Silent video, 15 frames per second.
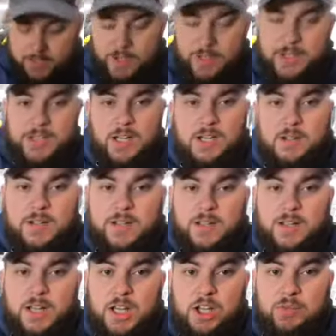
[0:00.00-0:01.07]
We're going to talk
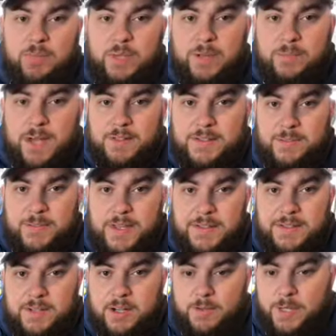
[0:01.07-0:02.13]
a little bit about some
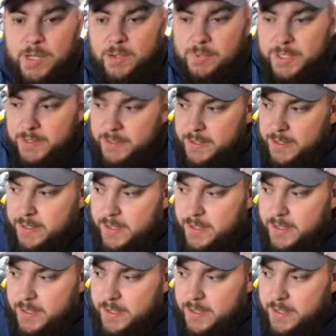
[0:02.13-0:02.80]
things that are upcoming.